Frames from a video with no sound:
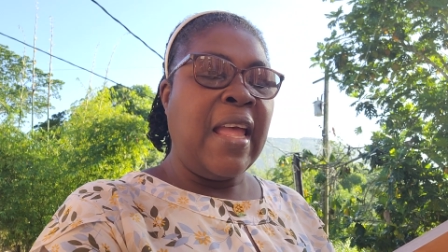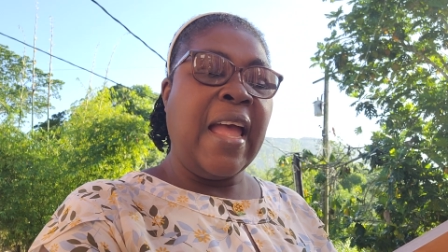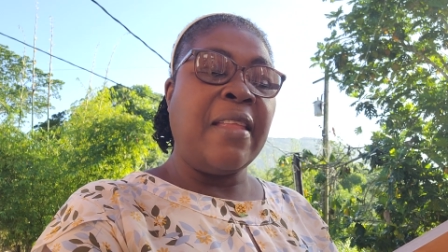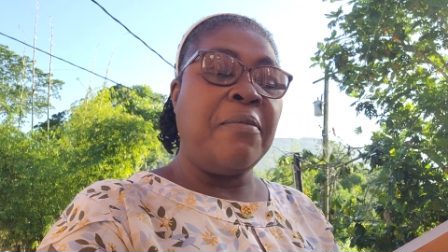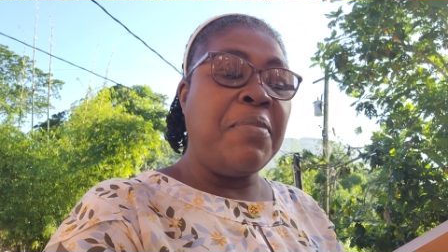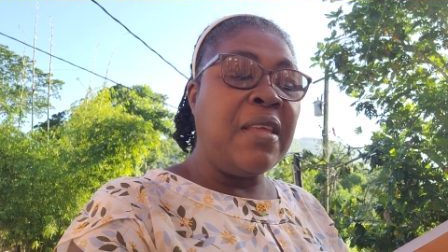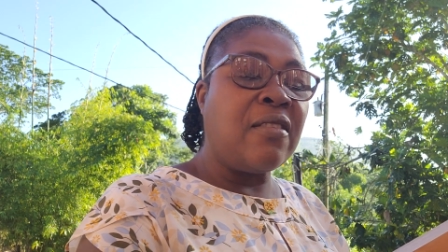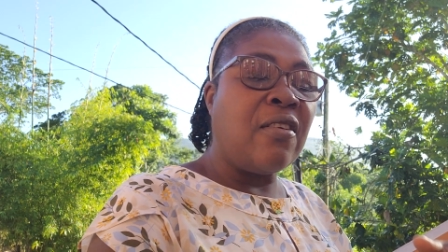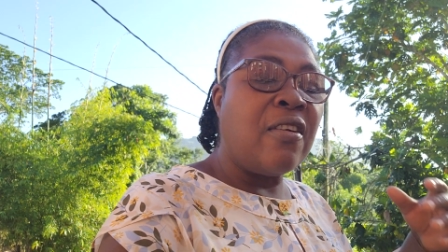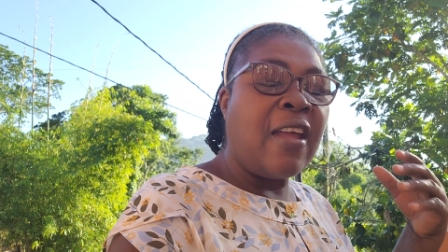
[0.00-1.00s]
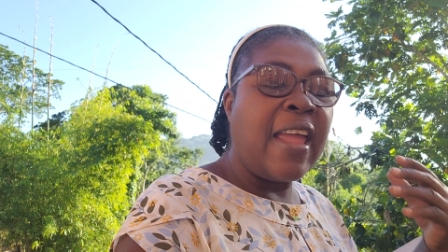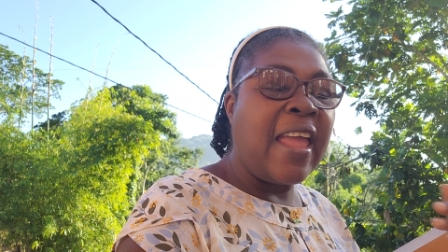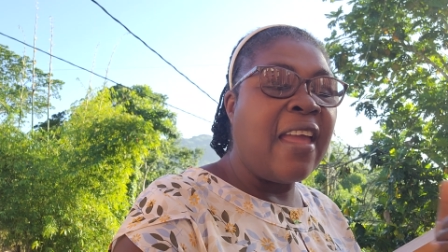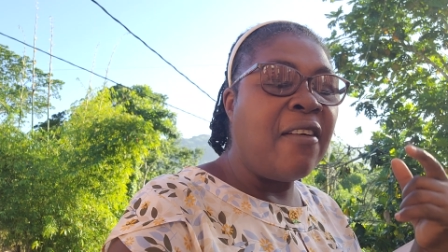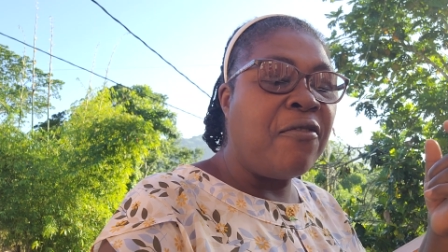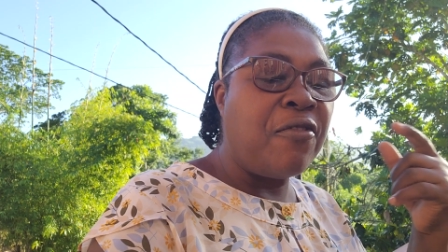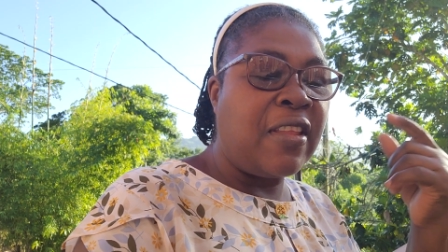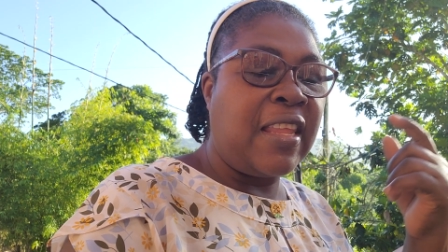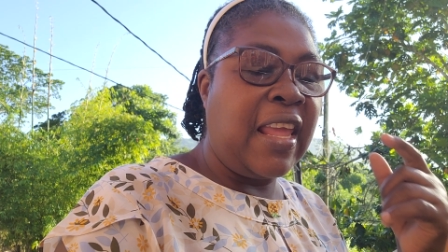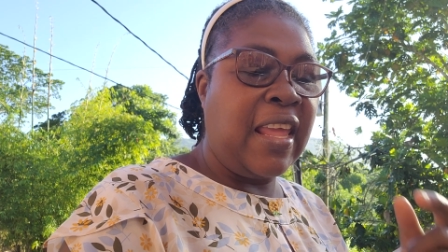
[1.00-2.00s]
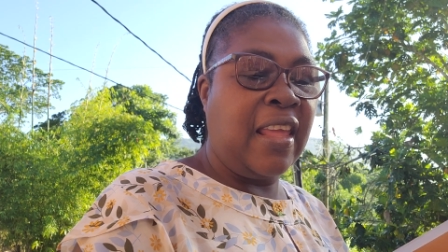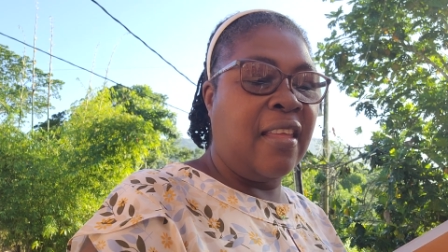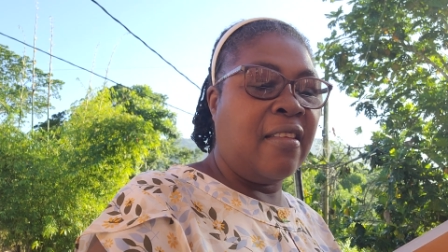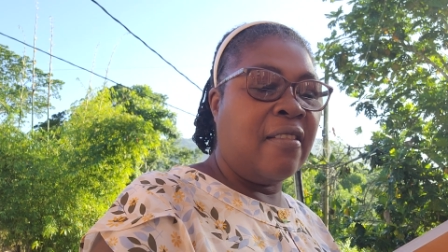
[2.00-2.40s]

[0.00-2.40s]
and beat her every day